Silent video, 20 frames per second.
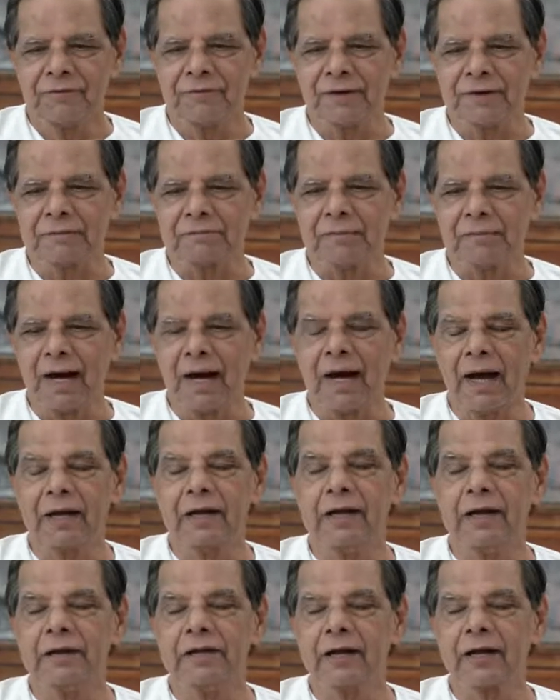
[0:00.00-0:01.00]
With
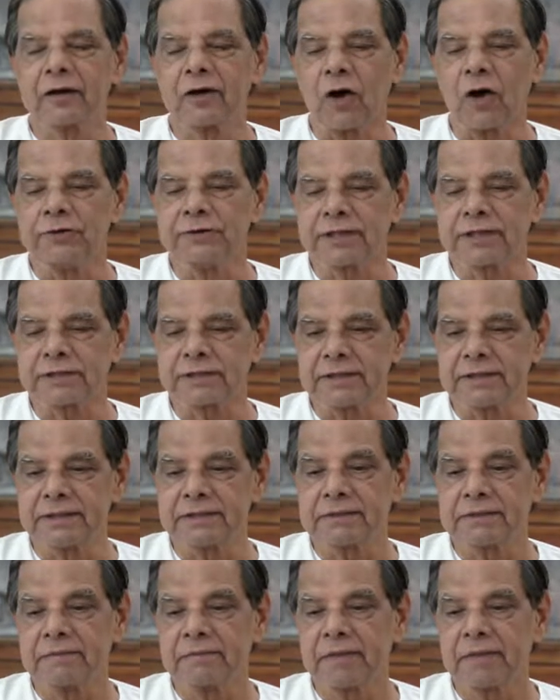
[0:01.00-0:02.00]
my inner
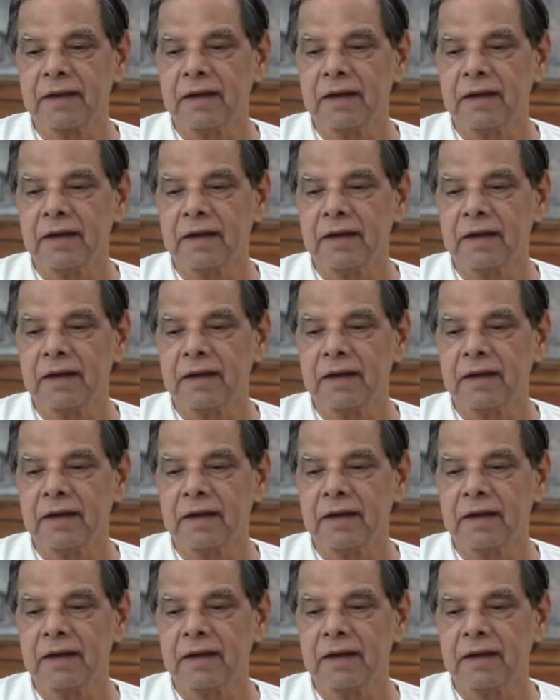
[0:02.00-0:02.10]
consciousness,